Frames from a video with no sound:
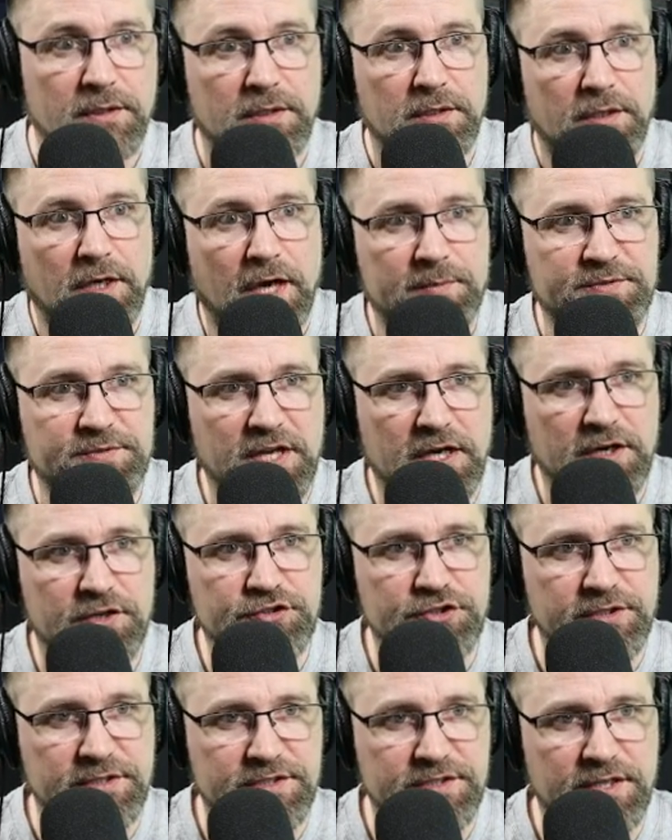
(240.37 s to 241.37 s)
Upstairs,
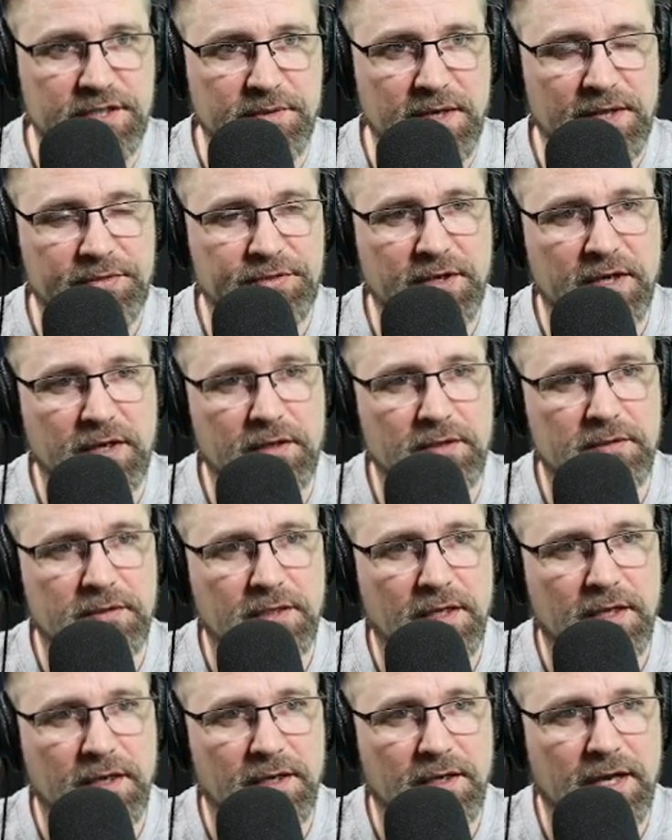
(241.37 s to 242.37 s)
you can see right there,
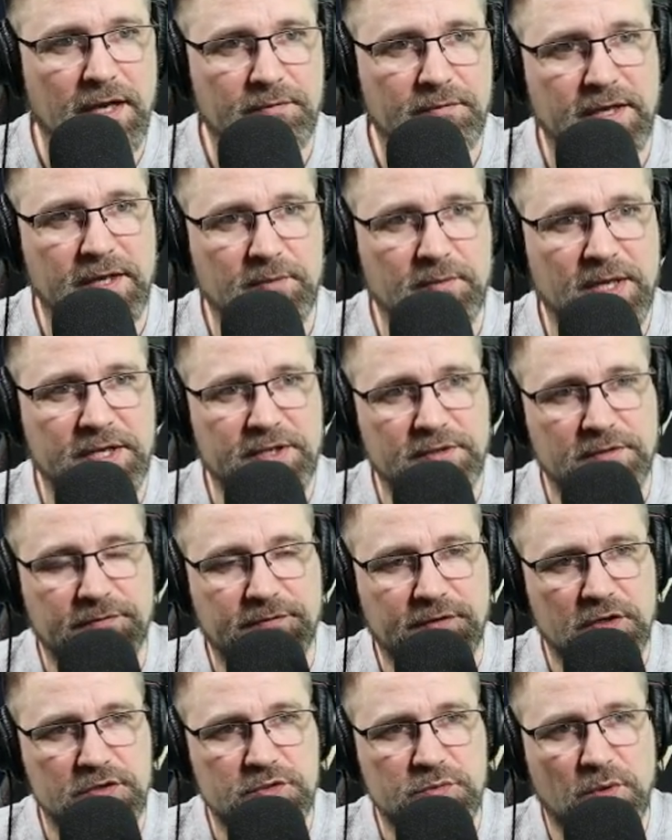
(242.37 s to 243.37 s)
I recommend in the
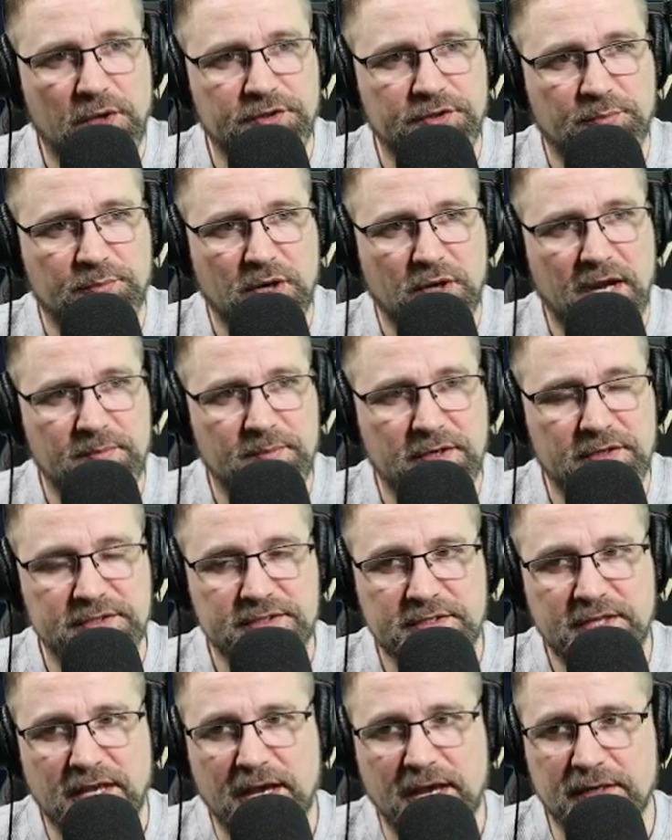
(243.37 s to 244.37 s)
first one, the primary
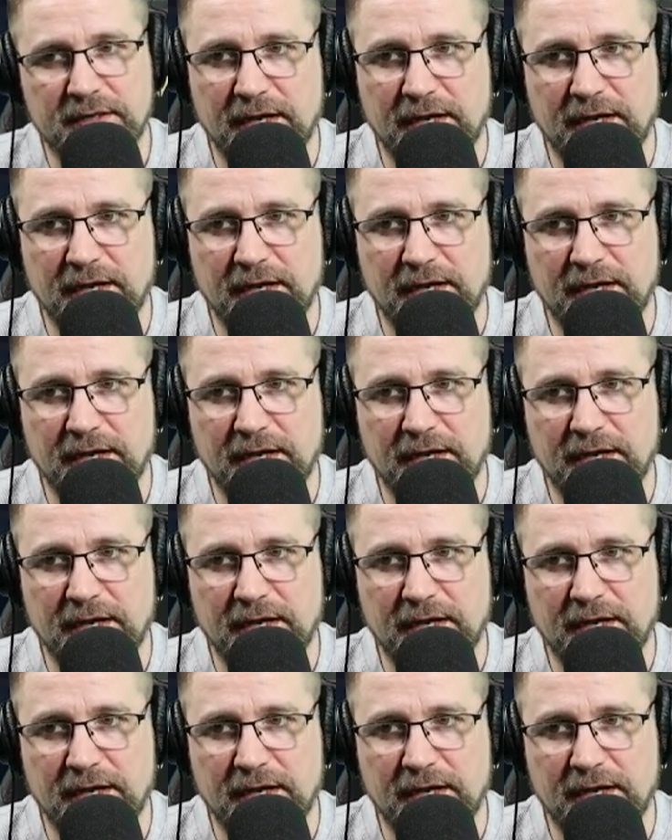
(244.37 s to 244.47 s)
stat.